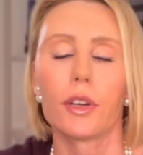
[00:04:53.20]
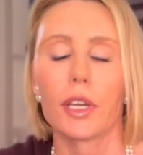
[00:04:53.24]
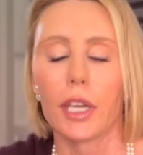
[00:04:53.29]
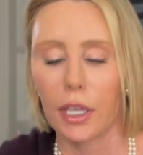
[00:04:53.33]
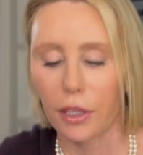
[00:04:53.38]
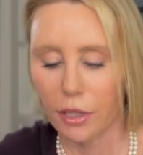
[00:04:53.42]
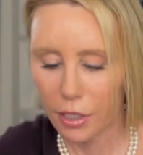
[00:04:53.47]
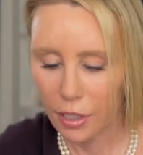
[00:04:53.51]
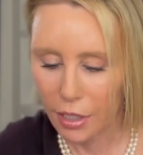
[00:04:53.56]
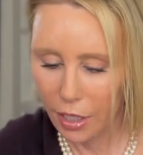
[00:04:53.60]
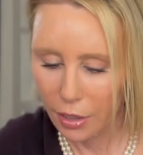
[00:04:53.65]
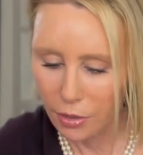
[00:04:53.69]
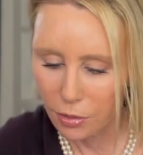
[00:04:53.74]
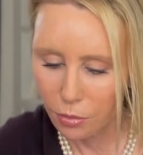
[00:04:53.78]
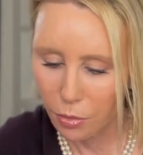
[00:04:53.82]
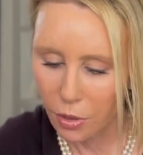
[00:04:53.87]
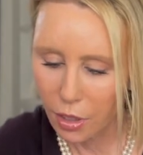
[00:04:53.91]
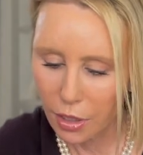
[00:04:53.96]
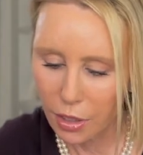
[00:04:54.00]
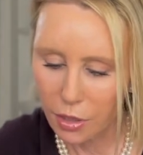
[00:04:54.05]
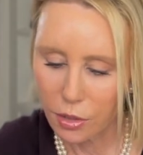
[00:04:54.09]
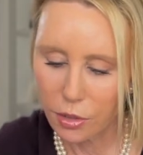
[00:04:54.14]
Okay, the next
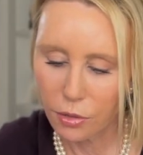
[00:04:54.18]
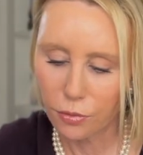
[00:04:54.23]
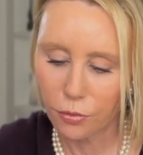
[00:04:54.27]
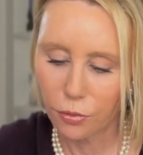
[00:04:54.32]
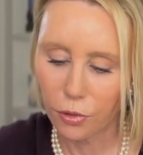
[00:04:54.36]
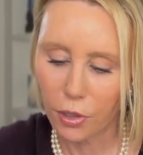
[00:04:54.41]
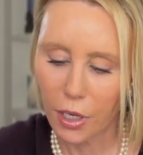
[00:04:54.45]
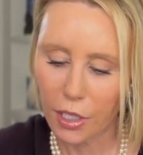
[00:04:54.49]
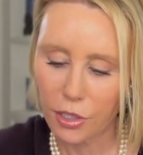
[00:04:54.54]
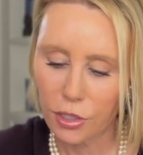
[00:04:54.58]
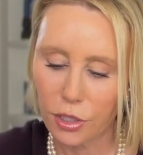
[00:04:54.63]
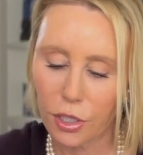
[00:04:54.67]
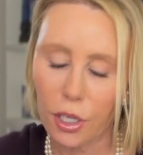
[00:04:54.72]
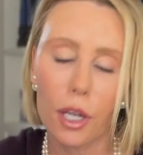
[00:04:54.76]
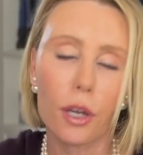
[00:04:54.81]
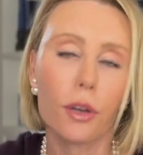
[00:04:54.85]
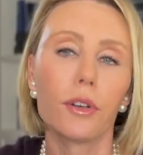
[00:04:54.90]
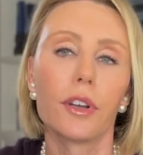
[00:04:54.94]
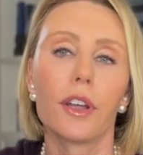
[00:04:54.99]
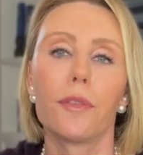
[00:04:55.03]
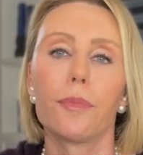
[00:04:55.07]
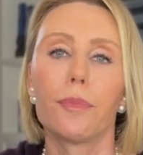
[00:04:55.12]
one is fresh
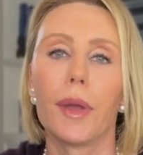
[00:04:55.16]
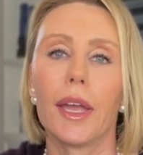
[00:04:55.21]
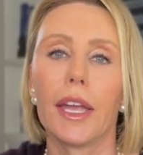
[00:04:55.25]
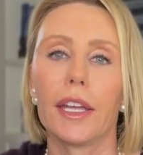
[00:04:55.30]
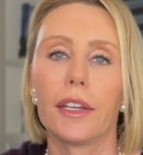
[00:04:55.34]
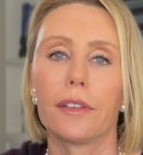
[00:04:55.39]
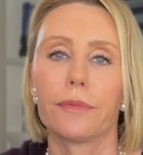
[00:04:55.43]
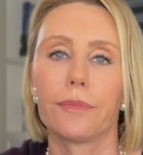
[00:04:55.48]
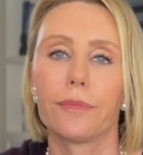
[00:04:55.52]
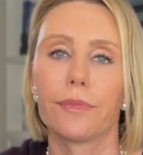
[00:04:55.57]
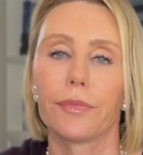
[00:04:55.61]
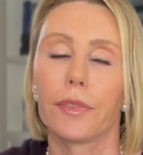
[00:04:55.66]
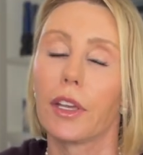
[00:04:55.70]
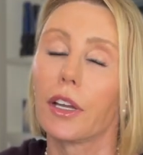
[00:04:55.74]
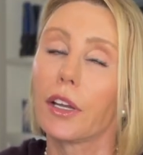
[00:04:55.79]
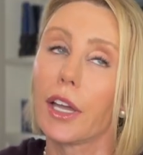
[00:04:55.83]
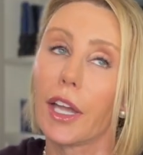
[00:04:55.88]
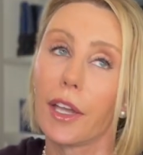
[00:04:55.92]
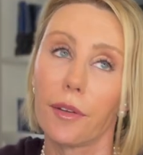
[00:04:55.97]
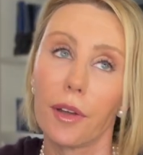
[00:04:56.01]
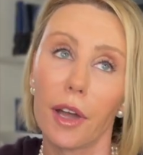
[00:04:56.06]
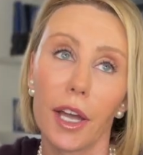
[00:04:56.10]
coat of paint.
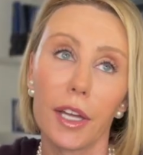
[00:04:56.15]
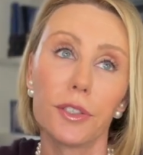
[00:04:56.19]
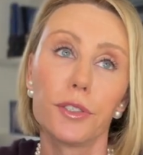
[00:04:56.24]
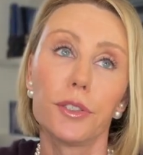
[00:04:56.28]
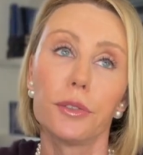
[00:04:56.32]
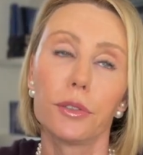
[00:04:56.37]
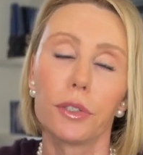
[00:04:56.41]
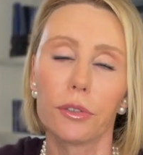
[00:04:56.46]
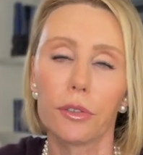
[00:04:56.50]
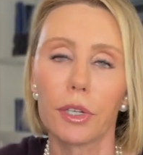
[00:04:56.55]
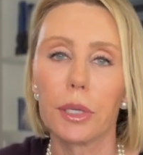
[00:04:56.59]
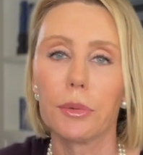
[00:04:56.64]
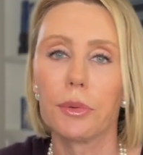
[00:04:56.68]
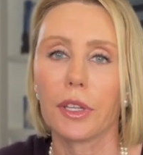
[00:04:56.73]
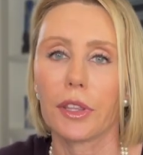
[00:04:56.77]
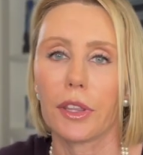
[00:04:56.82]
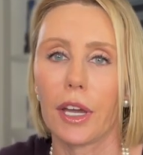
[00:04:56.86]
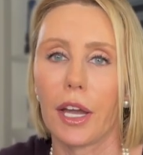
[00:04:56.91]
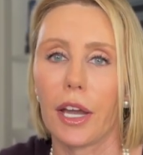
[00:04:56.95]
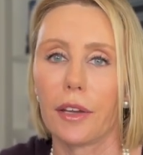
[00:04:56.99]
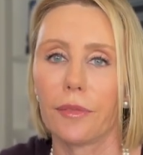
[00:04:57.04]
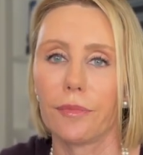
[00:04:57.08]
Okay, I do agree
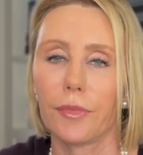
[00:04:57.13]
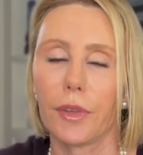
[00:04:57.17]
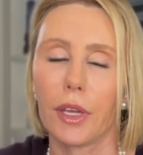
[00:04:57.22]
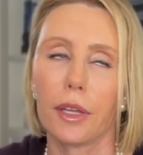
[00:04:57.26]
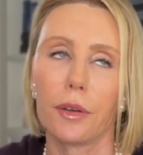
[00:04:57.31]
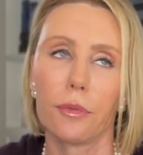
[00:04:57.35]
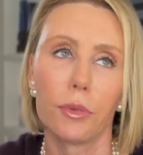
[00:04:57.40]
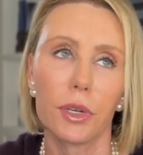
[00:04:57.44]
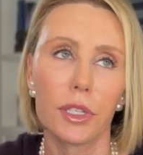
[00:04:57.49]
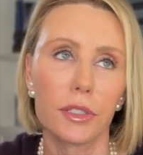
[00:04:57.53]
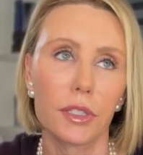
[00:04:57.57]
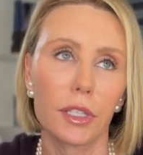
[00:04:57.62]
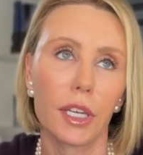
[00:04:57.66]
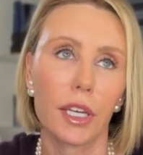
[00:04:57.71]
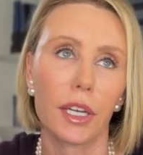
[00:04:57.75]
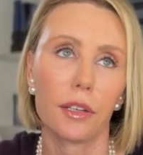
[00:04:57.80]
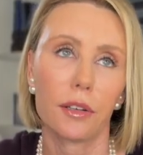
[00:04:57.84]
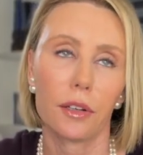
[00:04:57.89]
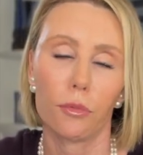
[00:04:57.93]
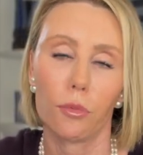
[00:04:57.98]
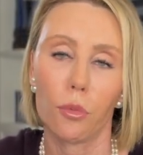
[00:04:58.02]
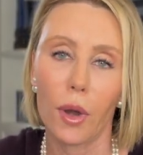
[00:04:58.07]
with that. And once
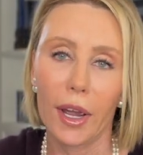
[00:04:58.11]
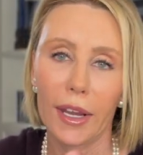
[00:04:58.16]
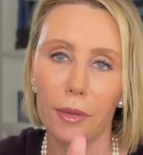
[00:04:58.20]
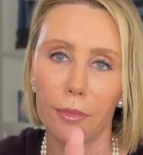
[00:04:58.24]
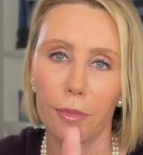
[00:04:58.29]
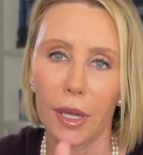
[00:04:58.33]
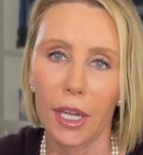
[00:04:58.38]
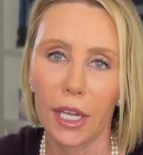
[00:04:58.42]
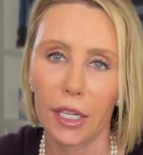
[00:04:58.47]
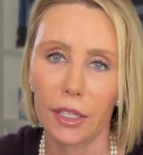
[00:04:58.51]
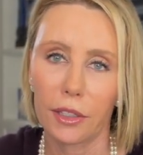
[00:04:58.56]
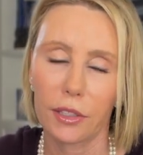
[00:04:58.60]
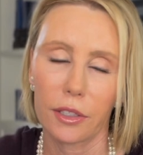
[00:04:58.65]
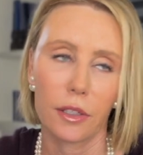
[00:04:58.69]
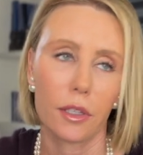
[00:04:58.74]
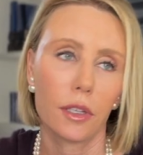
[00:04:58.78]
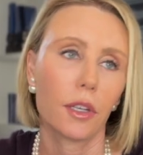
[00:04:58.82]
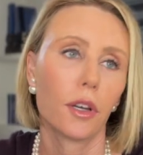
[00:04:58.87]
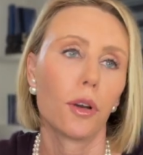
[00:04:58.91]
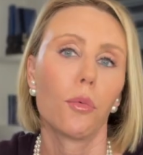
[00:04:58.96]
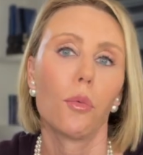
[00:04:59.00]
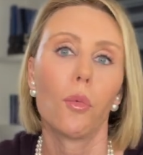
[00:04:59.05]
again, white paint.
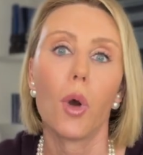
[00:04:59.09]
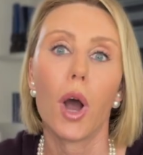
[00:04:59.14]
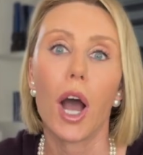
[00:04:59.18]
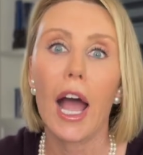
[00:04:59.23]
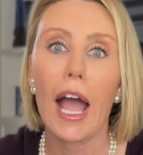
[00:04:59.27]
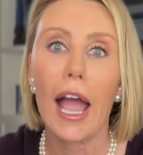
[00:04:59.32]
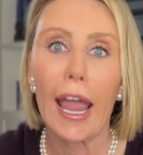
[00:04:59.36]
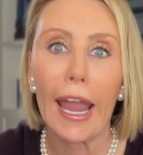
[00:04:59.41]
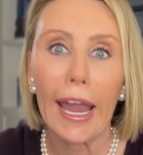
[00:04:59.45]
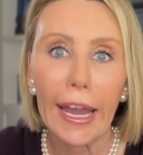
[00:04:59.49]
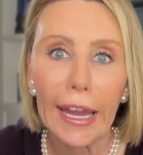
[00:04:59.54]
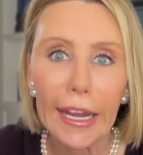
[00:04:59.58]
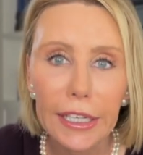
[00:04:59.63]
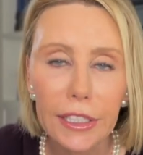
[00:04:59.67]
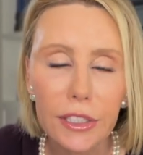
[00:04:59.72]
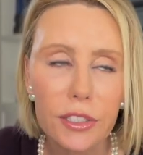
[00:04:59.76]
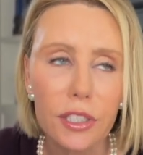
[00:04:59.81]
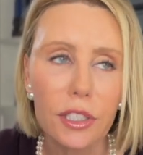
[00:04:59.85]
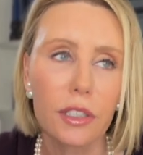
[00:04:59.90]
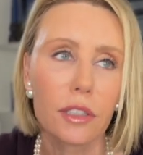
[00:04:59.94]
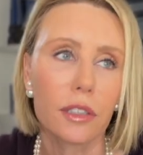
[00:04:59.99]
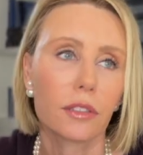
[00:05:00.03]

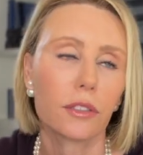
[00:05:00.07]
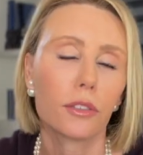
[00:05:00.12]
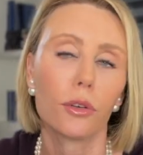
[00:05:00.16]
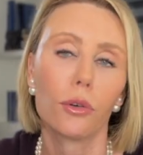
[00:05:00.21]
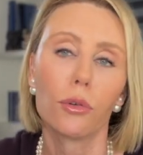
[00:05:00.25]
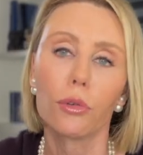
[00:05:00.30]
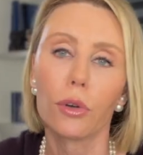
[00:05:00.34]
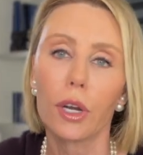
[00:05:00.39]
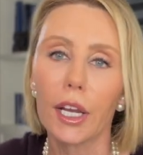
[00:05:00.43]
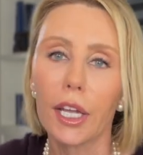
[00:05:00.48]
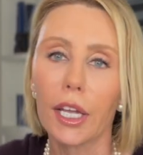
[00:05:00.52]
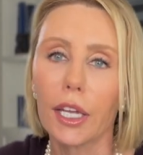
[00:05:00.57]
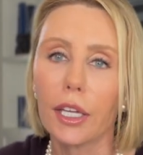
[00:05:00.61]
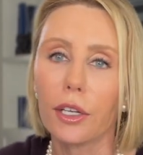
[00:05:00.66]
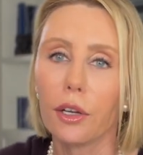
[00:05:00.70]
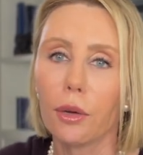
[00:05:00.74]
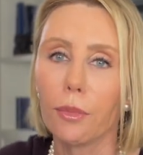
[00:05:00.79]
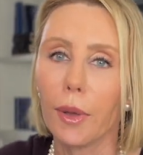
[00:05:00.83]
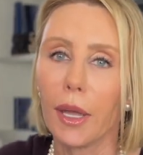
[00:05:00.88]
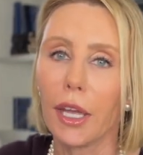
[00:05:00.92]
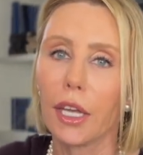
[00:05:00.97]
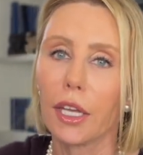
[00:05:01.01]
White, no gray,
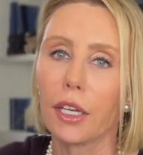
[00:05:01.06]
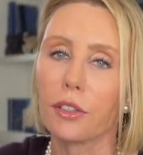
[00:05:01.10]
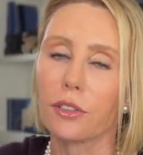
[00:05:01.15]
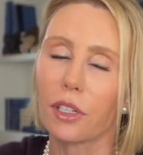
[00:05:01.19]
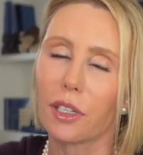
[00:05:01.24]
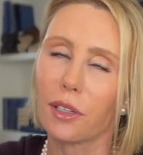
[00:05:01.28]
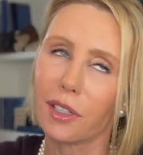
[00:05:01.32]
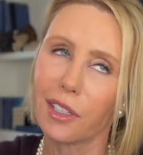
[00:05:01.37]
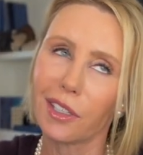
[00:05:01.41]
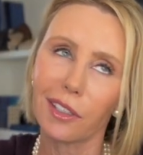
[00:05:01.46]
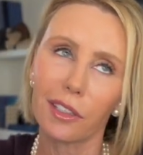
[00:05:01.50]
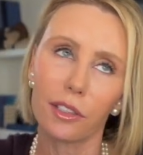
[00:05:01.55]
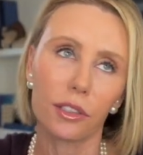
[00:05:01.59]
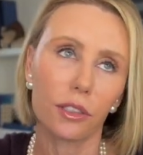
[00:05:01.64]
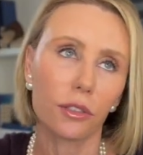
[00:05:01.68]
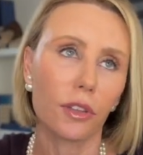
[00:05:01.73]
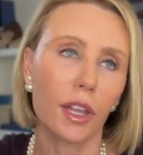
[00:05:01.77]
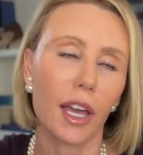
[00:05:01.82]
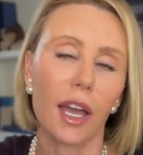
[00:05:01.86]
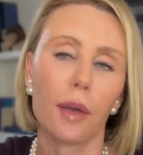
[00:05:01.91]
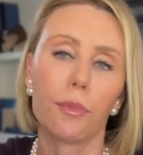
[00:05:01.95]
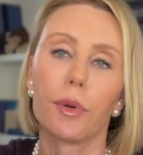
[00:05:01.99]
no beige. I mean, you can
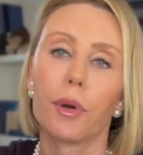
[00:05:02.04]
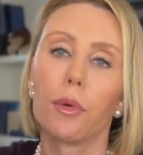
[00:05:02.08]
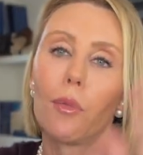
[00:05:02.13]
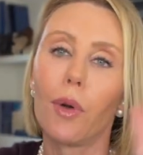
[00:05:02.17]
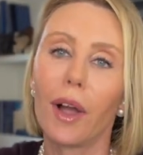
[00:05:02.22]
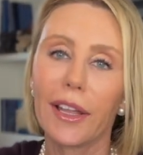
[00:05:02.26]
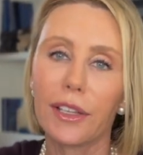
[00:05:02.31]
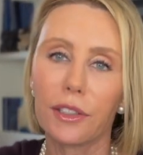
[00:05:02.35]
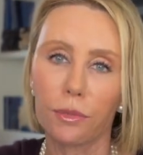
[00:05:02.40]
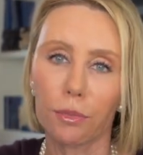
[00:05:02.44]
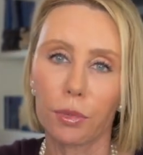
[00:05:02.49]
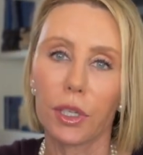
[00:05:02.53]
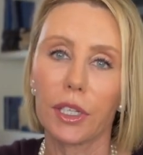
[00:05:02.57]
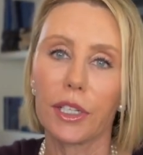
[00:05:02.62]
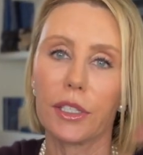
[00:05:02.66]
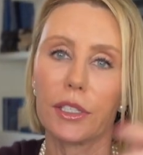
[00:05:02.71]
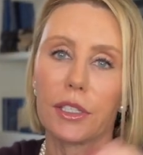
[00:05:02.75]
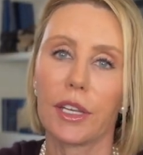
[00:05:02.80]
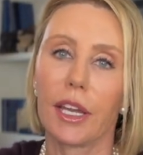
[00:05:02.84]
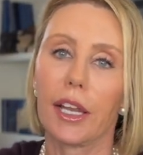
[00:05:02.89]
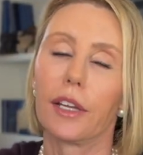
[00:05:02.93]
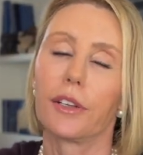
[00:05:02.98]
do that, but white's
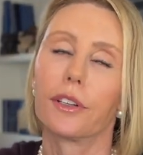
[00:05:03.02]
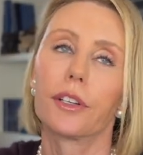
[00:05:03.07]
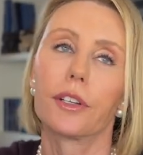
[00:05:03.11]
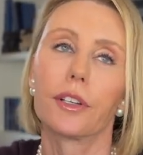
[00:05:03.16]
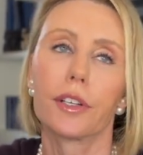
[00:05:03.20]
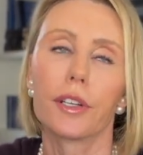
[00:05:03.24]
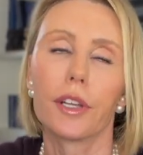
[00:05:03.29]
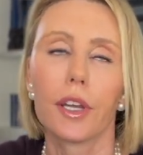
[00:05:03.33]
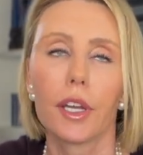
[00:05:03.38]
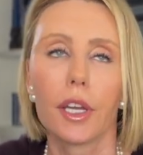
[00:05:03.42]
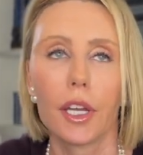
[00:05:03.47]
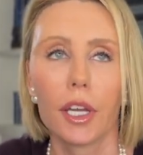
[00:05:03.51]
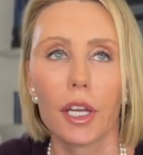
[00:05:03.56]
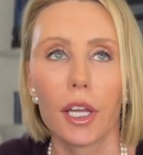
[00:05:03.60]
pretty standard.